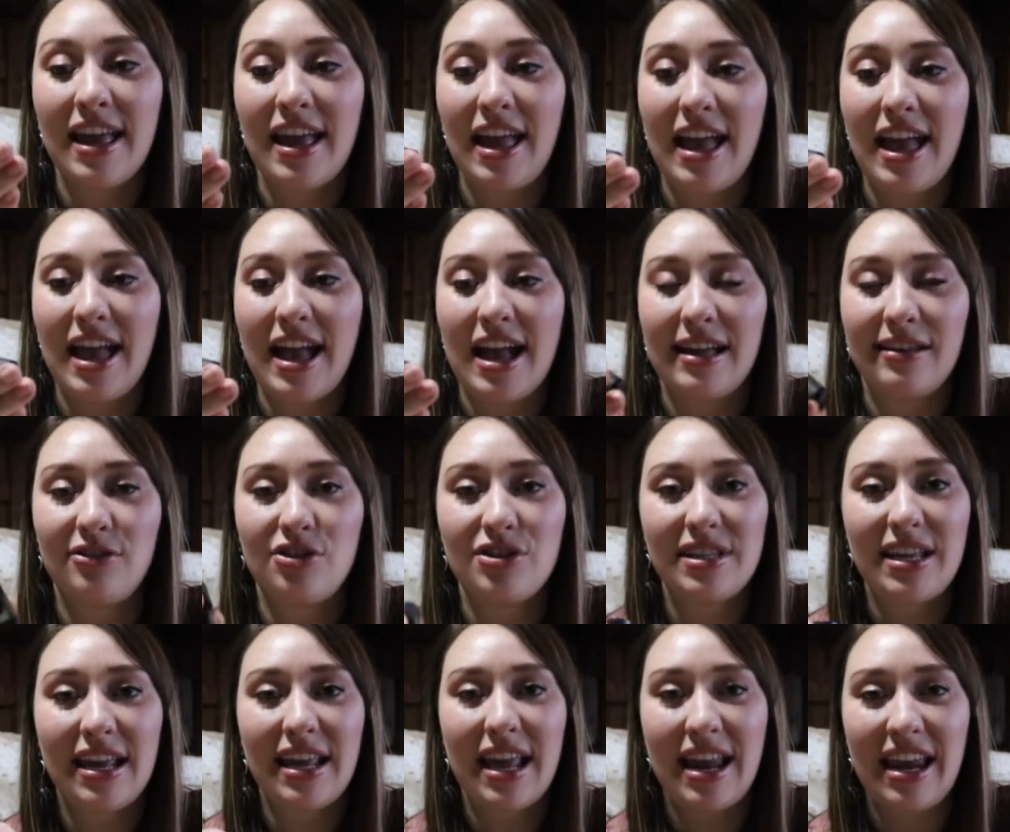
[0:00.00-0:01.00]
and
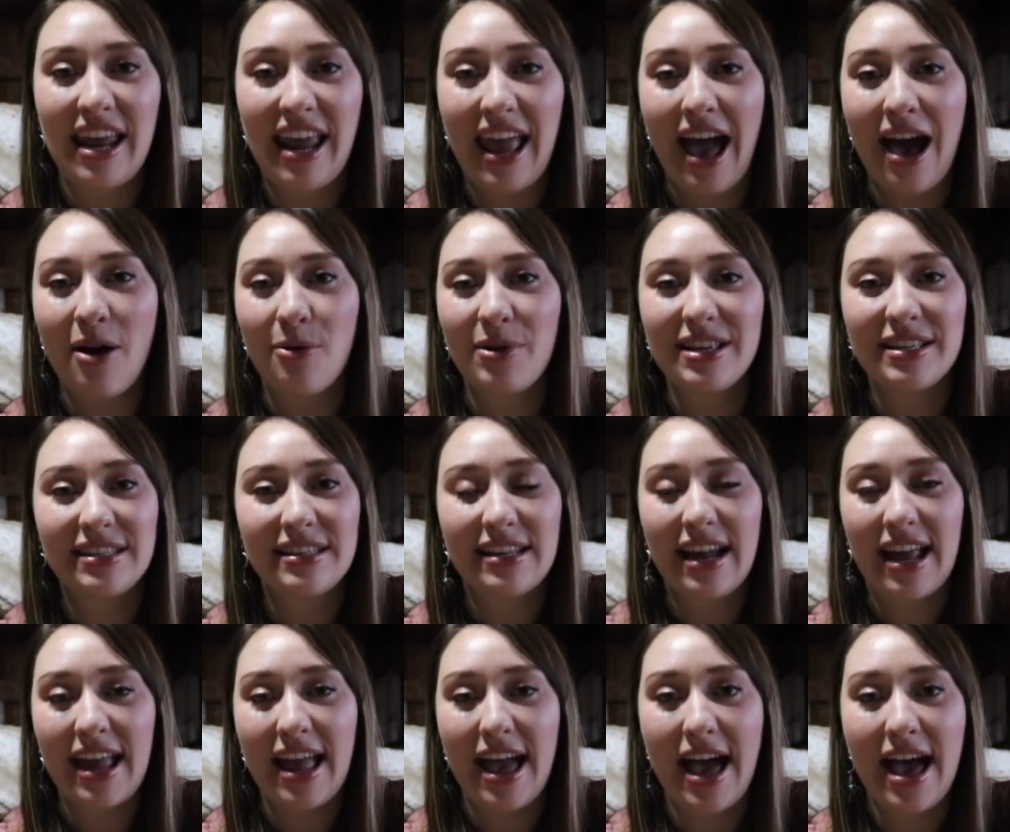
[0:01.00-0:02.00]
just like any owies that
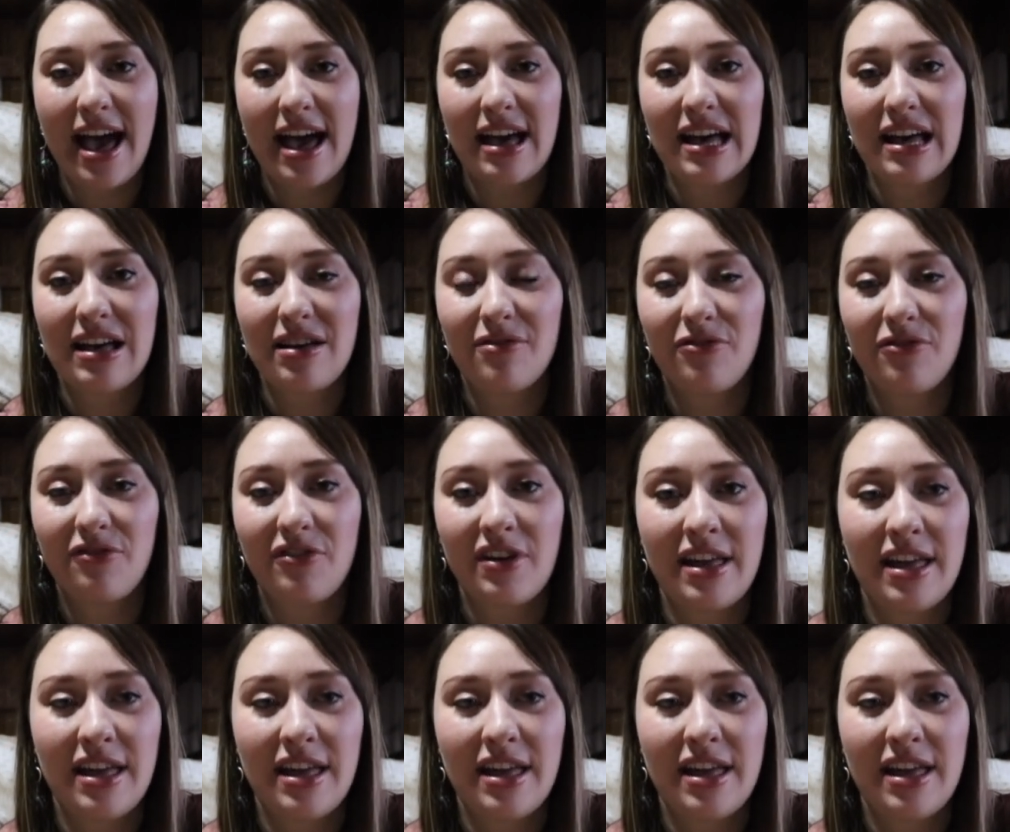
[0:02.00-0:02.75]
I have.